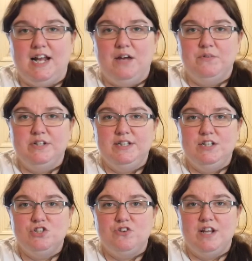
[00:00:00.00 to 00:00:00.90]
I really
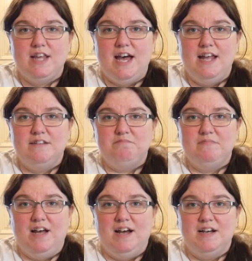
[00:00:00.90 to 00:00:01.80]
enjoyed that.
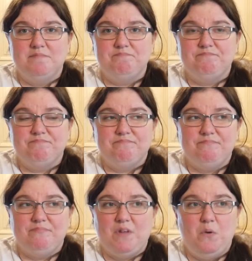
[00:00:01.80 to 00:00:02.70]
Um,
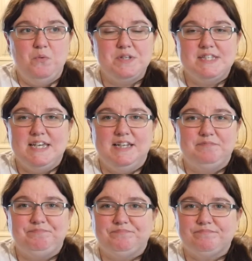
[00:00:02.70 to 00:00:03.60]
and we'll
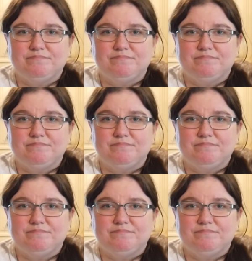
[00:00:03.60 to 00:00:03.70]
see